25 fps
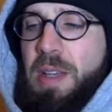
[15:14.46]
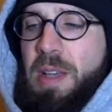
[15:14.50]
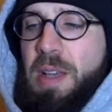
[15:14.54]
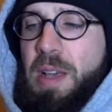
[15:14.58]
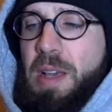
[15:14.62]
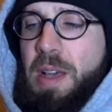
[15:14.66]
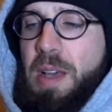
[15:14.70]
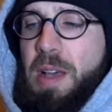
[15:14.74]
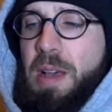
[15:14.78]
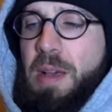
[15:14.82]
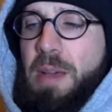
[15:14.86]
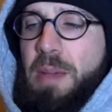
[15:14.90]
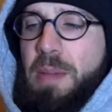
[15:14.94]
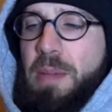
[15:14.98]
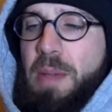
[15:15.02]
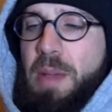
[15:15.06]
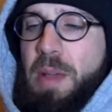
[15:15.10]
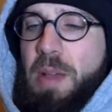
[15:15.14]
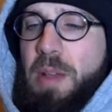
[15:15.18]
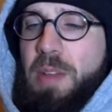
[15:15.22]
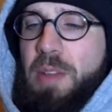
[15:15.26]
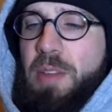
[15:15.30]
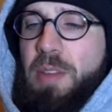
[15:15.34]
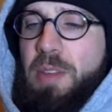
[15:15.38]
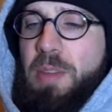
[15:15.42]

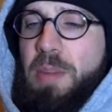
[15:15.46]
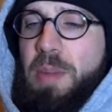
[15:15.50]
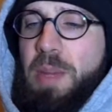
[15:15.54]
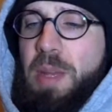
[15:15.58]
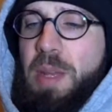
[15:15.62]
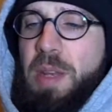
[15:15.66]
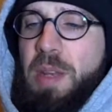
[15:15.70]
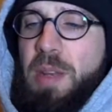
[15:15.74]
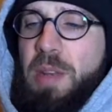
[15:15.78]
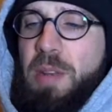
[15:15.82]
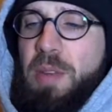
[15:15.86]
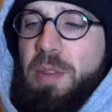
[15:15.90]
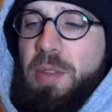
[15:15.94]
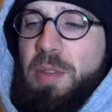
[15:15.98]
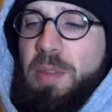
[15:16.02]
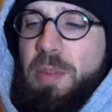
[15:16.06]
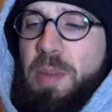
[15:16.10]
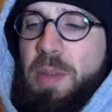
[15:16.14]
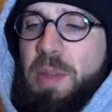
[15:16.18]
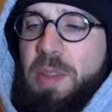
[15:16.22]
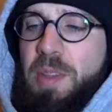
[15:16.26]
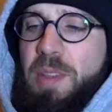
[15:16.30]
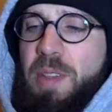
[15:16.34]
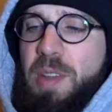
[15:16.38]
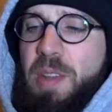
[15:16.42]
I also made a note to
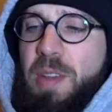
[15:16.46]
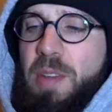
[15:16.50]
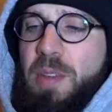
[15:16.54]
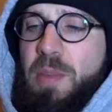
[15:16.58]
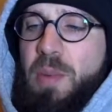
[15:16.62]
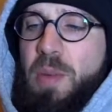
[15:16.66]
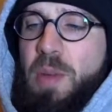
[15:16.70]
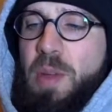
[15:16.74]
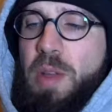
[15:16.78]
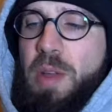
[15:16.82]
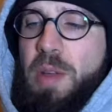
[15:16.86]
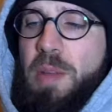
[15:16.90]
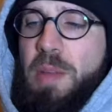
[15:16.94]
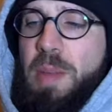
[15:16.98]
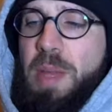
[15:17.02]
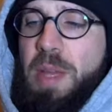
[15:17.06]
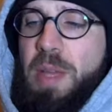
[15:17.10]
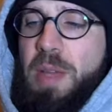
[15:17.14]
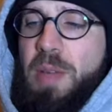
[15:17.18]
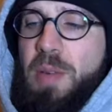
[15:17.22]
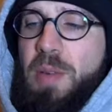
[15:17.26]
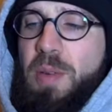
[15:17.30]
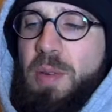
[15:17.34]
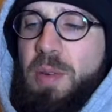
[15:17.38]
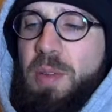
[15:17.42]
myself, when am I
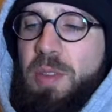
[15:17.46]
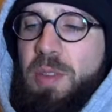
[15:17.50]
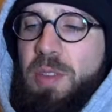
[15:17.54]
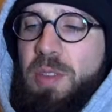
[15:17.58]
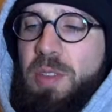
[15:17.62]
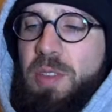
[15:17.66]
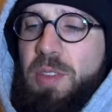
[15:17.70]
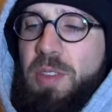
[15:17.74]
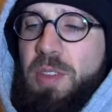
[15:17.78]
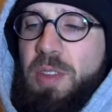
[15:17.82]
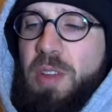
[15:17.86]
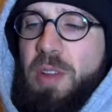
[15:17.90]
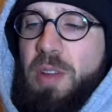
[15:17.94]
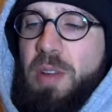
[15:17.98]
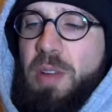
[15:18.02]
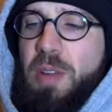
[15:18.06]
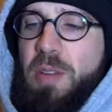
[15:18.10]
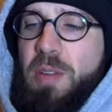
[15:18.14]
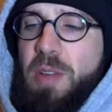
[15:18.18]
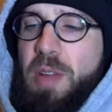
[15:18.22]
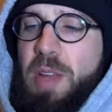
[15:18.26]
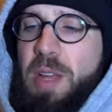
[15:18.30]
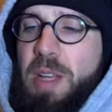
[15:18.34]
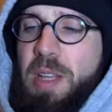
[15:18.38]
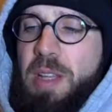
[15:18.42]
going to start
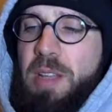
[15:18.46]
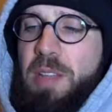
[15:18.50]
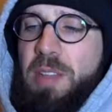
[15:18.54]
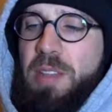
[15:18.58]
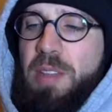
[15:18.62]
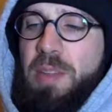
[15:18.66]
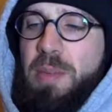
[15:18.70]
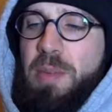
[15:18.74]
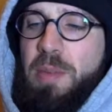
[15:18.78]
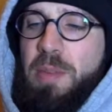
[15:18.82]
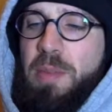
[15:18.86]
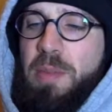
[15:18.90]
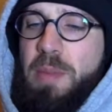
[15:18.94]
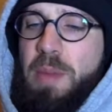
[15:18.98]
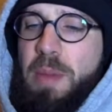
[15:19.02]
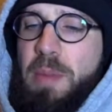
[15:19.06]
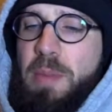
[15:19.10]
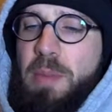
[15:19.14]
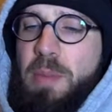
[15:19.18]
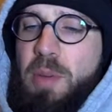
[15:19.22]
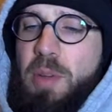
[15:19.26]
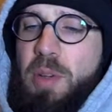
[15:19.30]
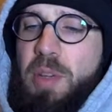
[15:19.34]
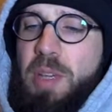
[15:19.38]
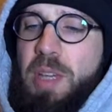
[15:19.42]
writing some of my
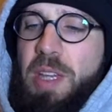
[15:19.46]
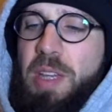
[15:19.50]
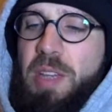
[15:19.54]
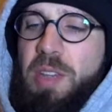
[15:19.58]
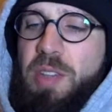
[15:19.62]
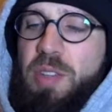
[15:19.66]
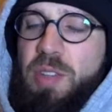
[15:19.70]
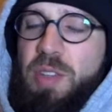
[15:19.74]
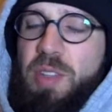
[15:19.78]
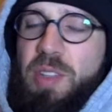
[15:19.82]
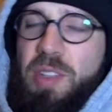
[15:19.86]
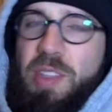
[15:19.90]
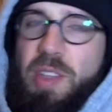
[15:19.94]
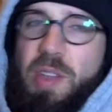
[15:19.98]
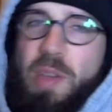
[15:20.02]
book entries?